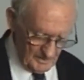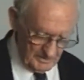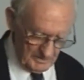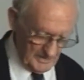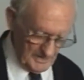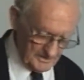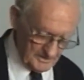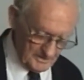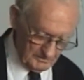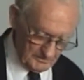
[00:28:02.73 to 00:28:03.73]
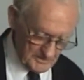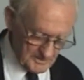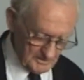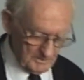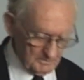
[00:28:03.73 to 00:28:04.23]
and we vowed that in
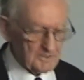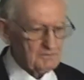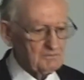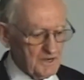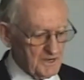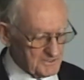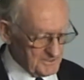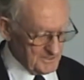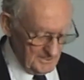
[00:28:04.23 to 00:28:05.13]
future we would give large